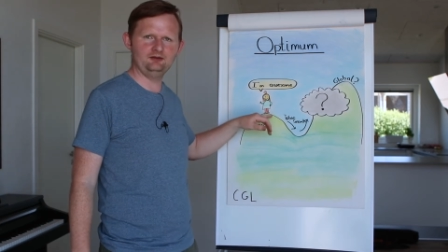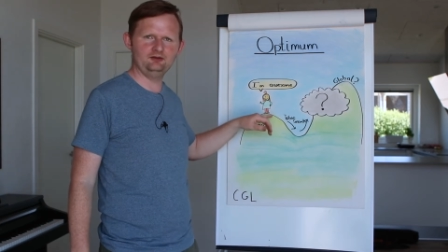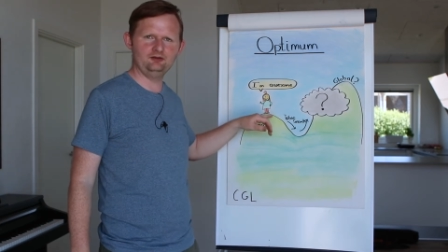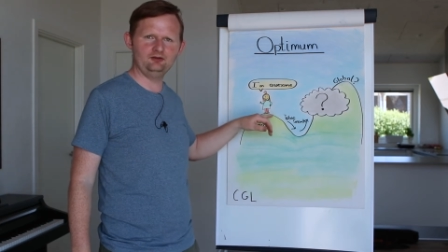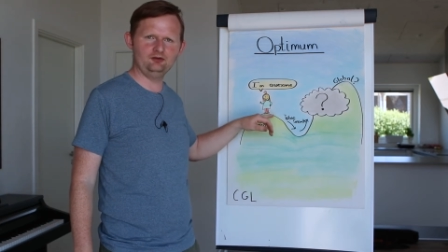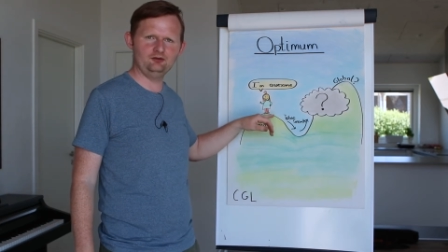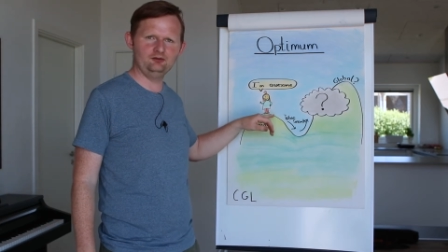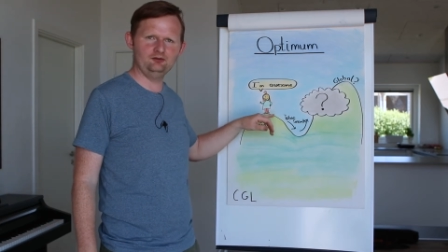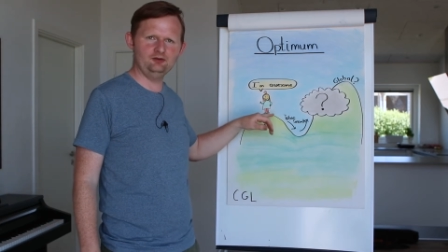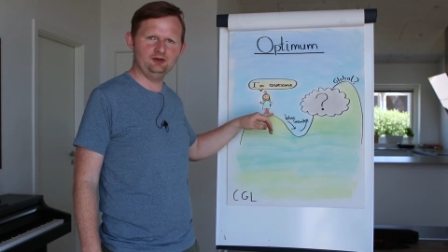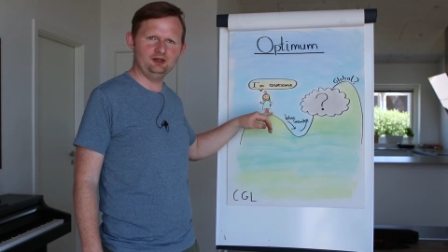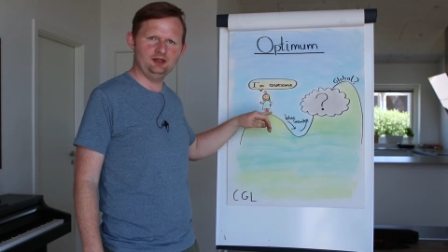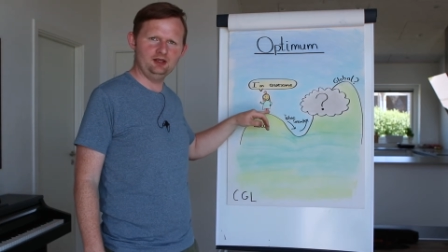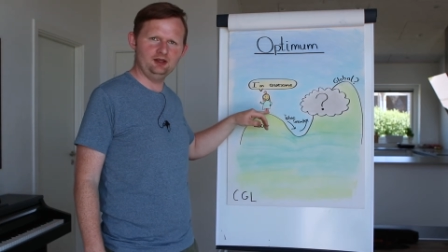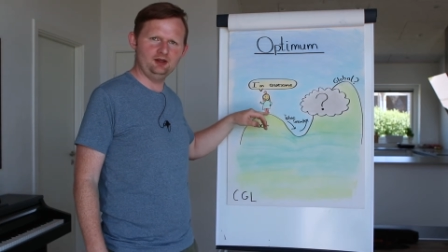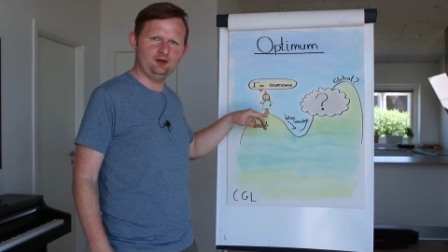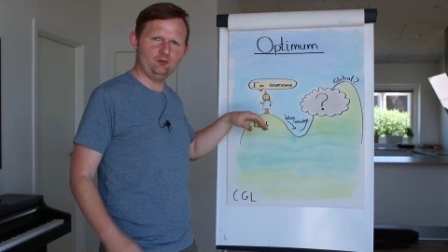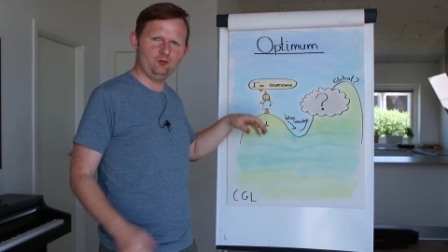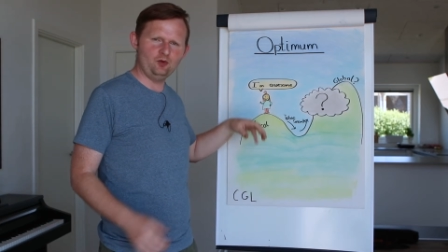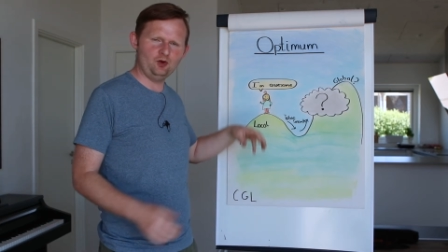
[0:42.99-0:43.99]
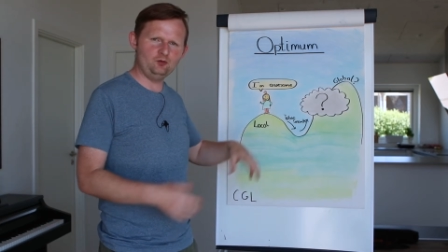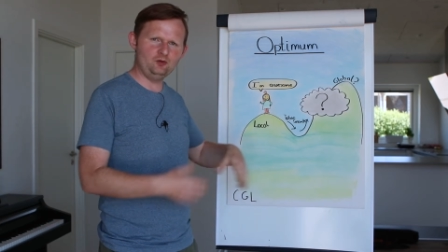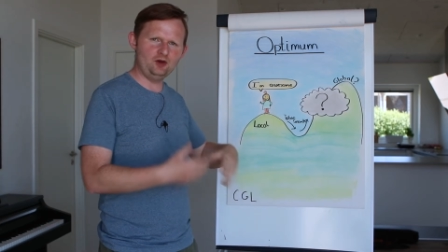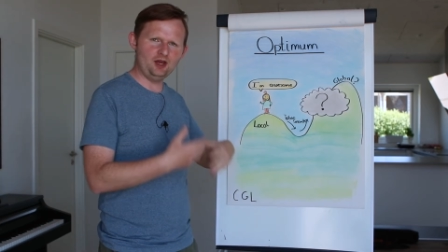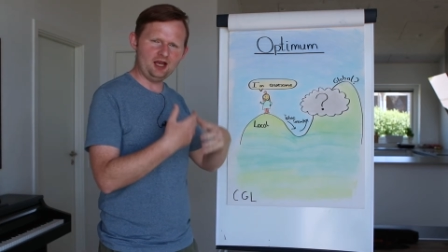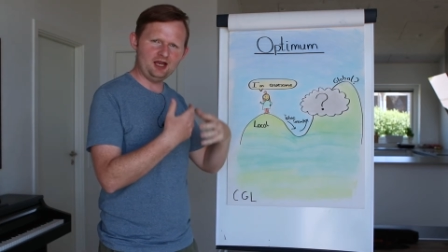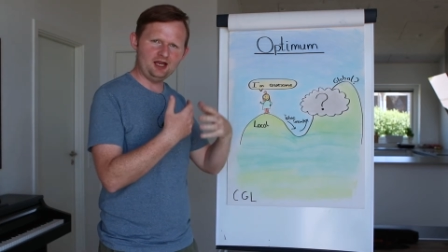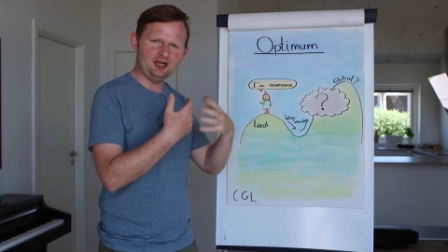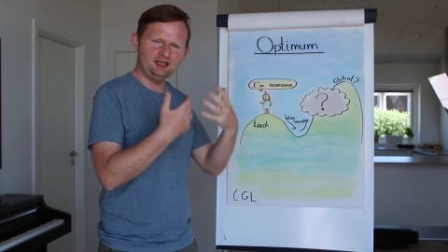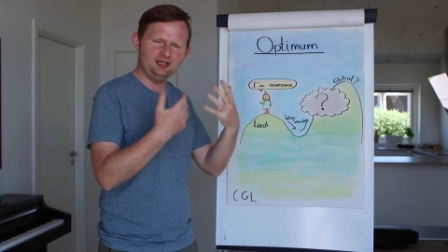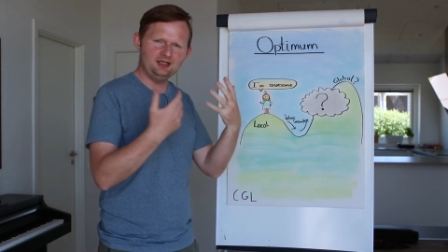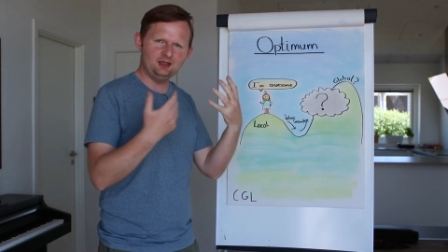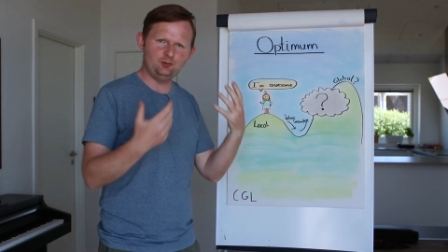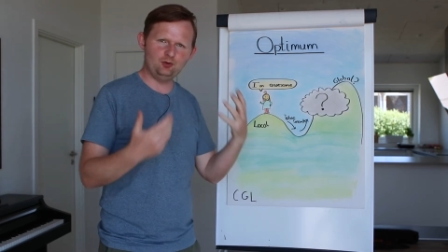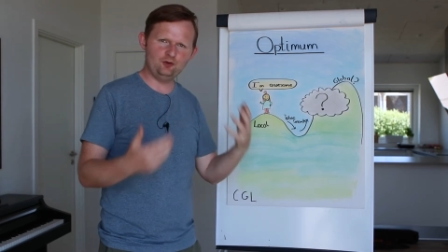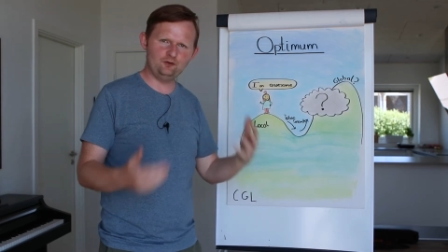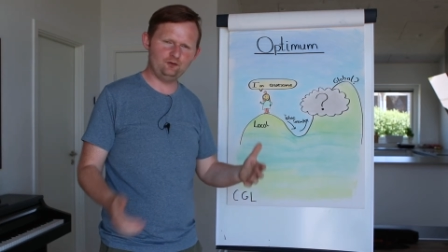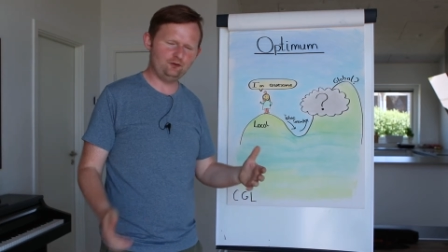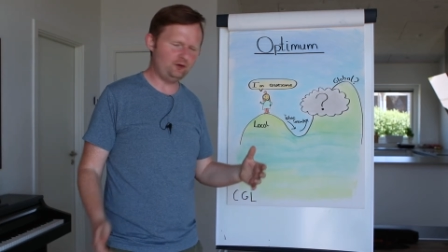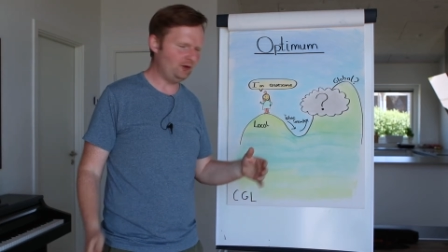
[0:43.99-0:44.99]
So when we are in a
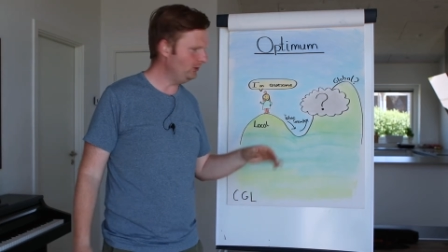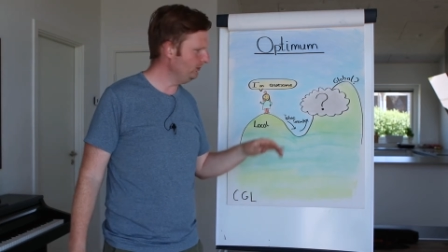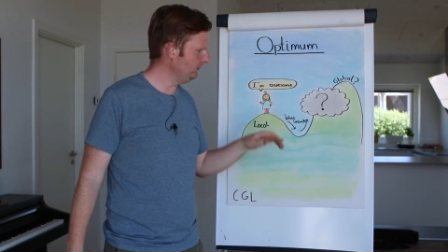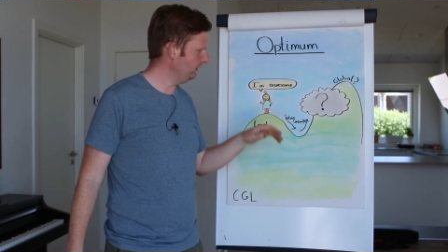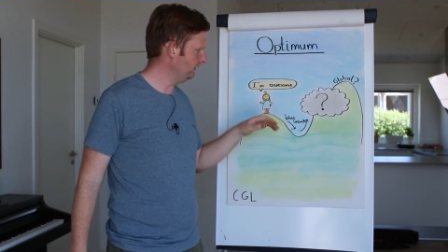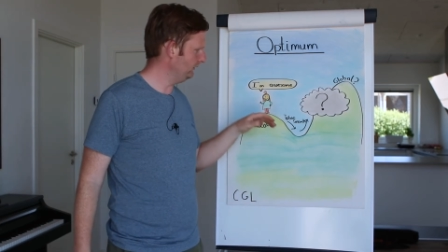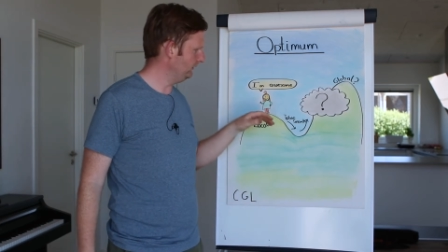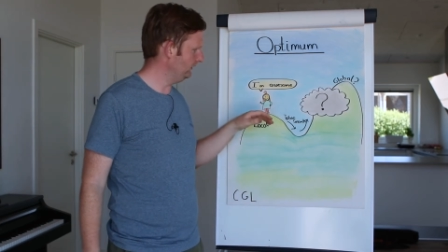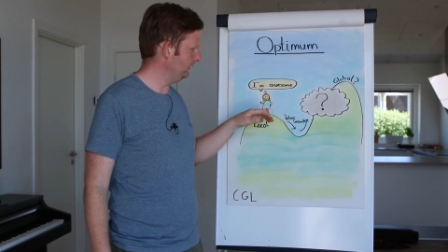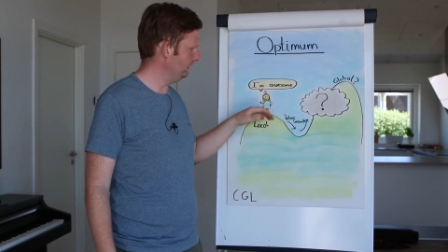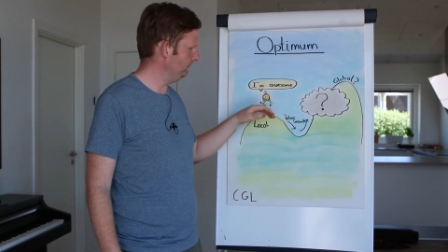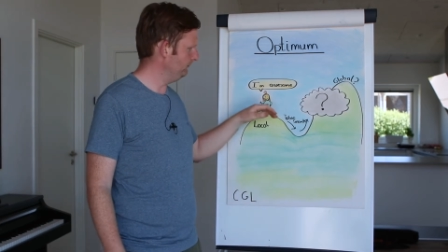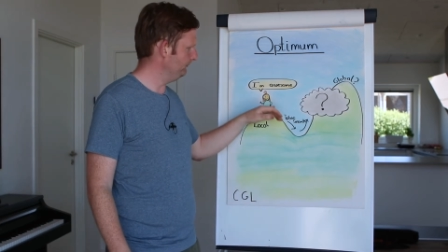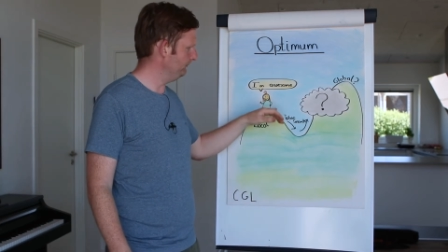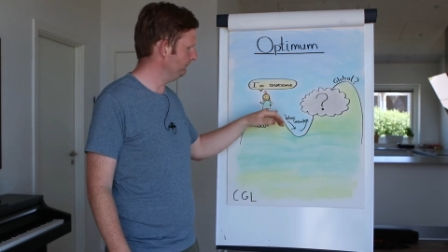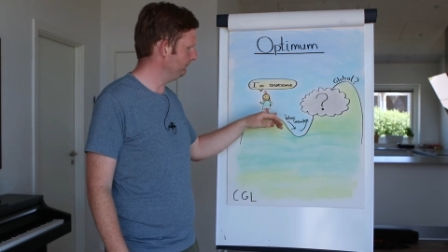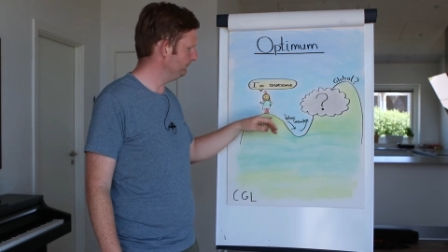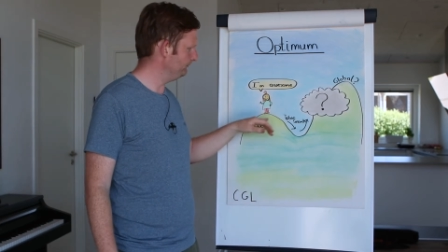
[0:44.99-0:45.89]
performing team,